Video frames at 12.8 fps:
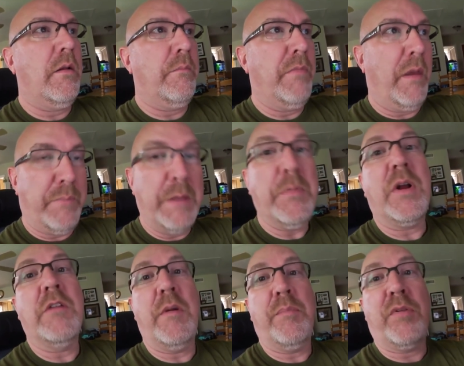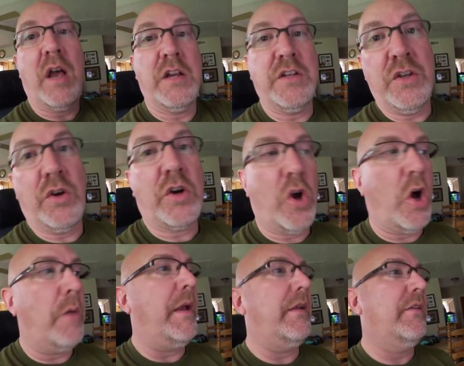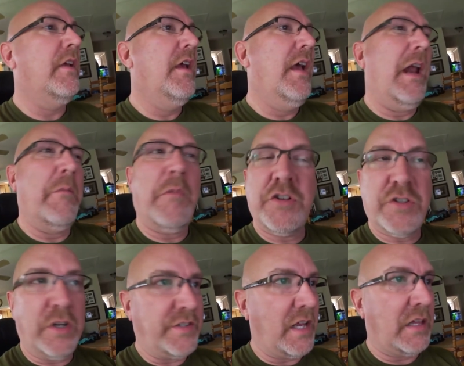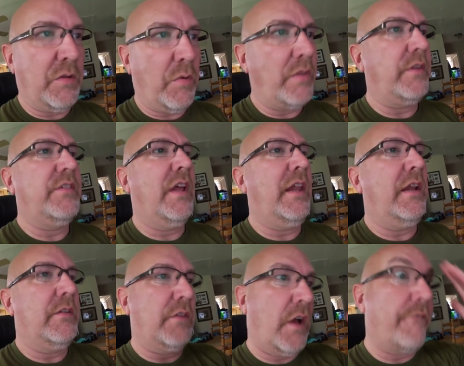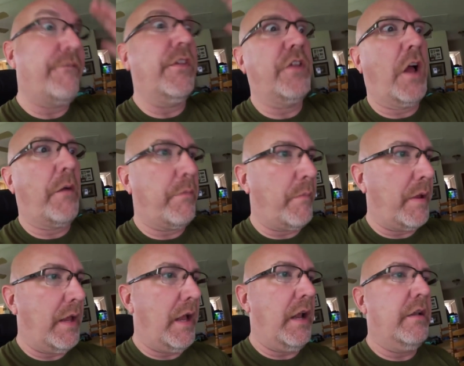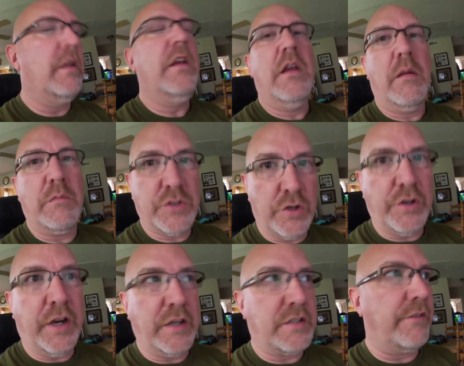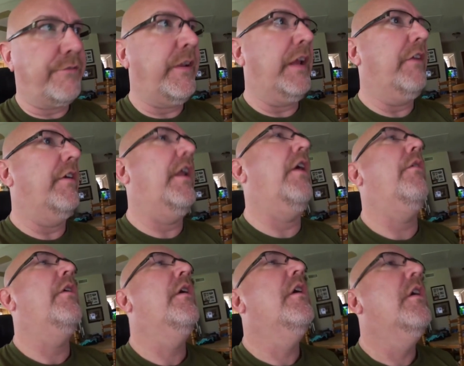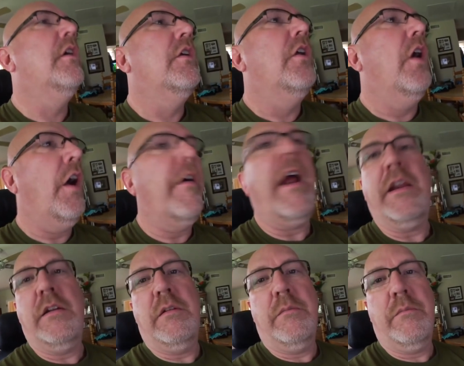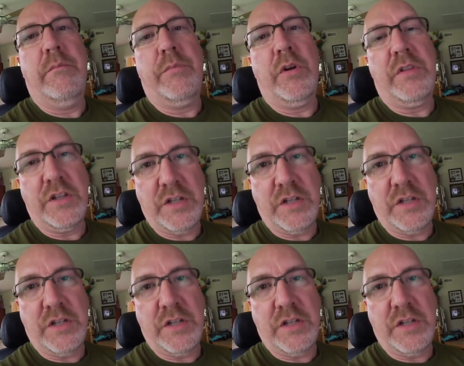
that people can reply to your comment. I'm not sure exactly what the setting is off the top of my head. I'm sure you guys can figure it out. All right, birthday